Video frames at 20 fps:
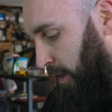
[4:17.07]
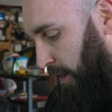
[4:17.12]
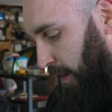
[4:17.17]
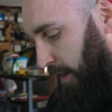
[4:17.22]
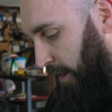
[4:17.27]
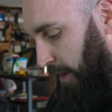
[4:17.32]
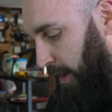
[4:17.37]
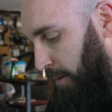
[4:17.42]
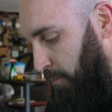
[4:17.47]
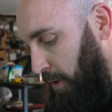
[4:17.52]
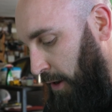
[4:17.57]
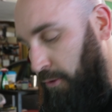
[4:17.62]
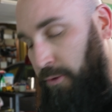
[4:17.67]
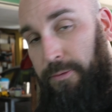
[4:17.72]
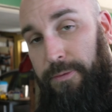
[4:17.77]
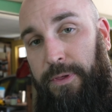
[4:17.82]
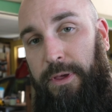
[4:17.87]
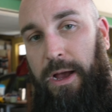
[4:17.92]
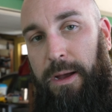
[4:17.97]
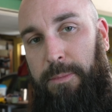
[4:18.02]
and it came right
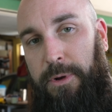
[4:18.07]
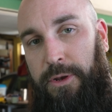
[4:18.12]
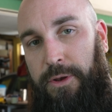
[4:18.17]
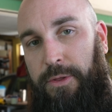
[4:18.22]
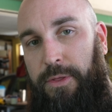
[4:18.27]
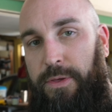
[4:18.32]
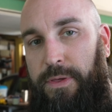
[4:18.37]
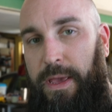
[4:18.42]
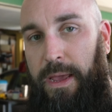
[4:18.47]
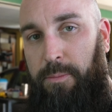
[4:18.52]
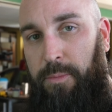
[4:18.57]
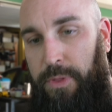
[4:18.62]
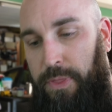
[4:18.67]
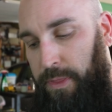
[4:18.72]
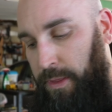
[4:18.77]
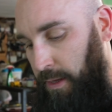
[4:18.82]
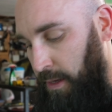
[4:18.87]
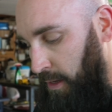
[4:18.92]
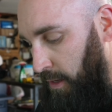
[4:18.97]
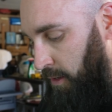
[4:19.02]
off. So I'm going to do the same with
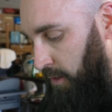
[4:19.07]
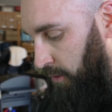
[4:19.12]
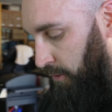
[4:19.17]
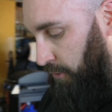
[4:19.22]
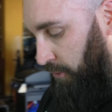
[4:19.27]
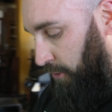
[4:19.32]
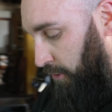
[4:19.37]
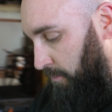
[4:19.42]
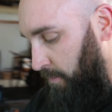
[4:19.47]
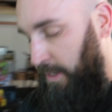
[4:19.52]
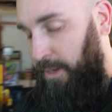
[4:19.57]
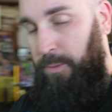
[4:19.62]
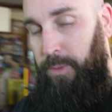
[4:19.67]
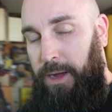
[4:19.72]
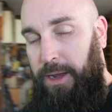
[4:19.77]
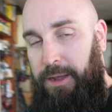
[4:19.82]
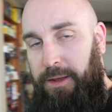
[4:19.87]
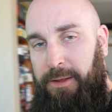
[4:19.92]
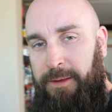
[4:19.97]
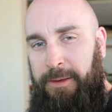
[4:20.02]
the Jimny one.